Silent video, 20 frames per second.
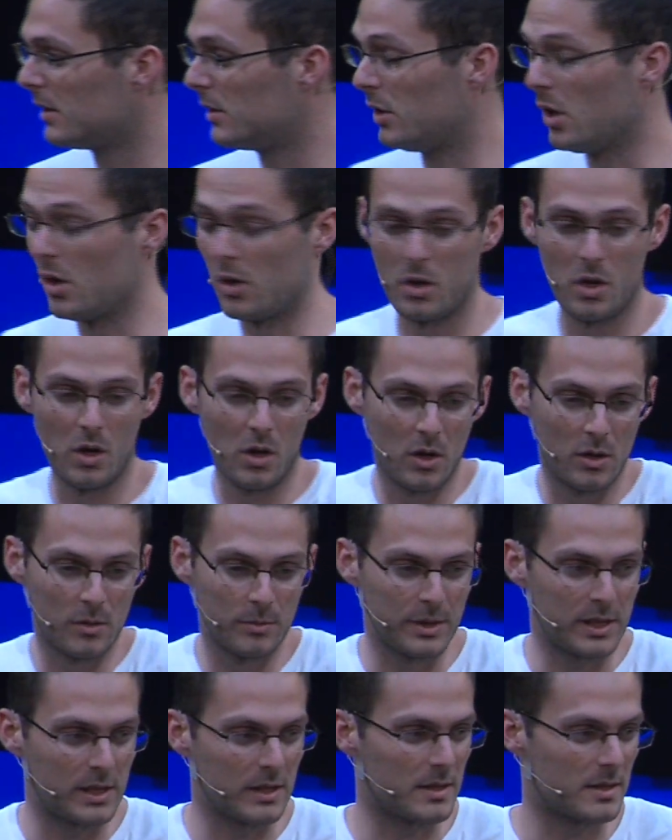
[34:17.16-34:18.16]
go
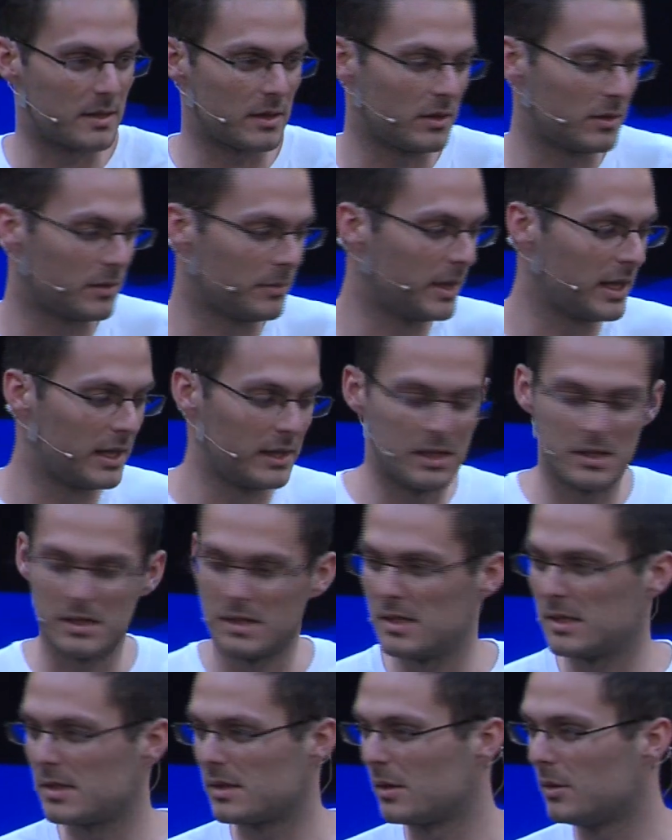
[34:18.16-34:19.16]
home because, oh man, this
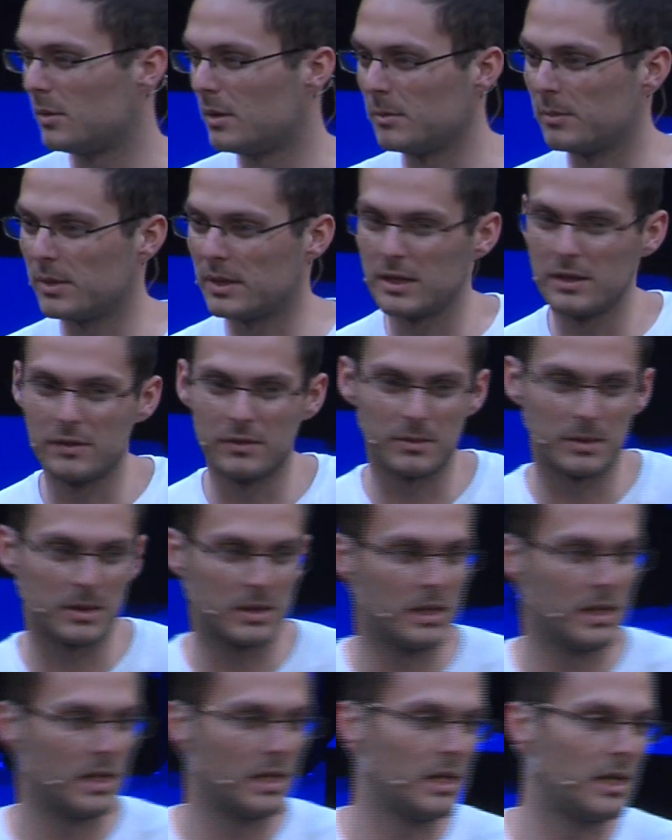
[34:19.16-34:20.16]
is so unbelievable."